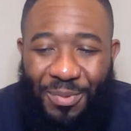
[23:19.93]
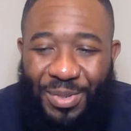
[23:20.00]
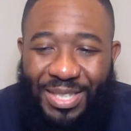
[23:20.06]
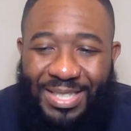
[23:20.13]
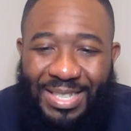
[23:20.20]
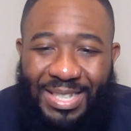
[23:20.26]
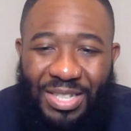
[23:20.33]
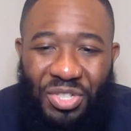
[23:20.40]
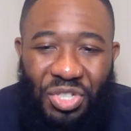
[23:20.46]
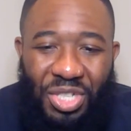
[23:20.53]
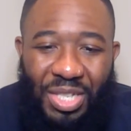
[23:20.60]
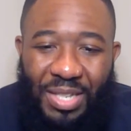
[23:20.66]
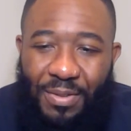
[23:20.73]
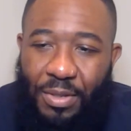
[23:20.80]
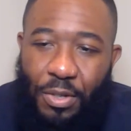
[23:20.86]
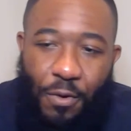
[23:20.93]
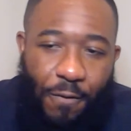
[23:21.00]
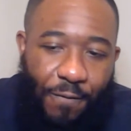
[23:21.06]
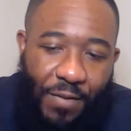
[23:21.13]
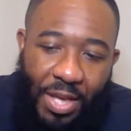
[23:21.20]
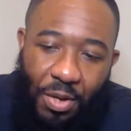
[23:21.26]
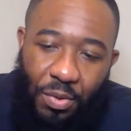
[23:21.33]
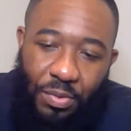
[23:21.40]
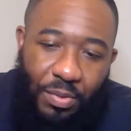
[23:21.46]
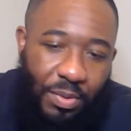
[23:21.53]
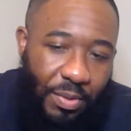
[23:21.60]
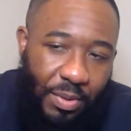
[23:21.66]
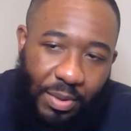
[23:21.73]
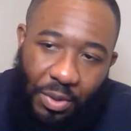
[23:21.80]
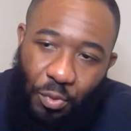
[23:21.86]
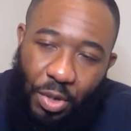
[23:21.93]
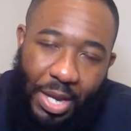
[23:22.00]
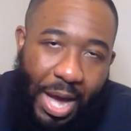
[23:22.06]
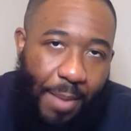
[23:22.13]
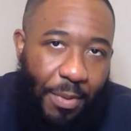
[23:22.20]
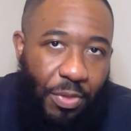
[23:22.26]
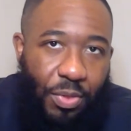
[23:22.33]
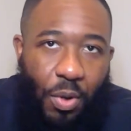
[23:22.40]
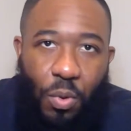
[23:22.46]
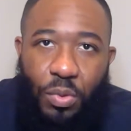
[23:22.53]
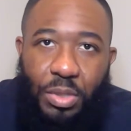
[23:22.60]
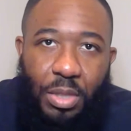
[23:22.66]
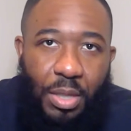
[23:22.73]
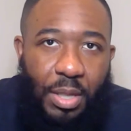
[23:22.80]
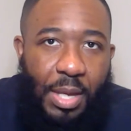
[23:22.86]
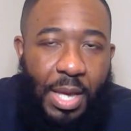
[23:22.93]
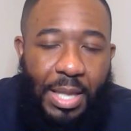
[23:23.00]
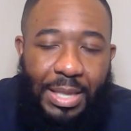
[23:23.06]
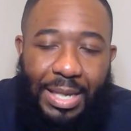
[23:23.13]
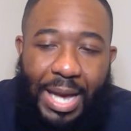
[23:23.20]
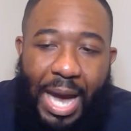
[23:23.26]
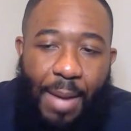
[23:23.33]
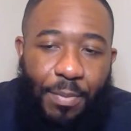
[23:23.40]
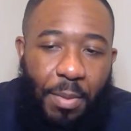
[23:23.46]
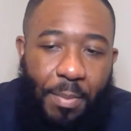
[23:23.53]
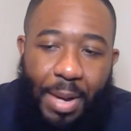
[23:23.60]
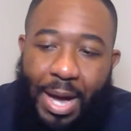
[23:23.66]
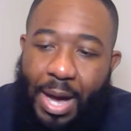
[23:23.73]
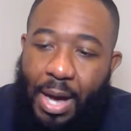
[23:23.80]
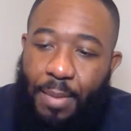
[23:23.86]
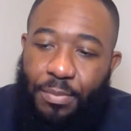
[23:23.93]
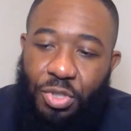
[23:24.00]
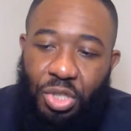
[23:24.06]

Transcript: We see that she, you know, failed. The Green Goblin throws the the goblin bomb.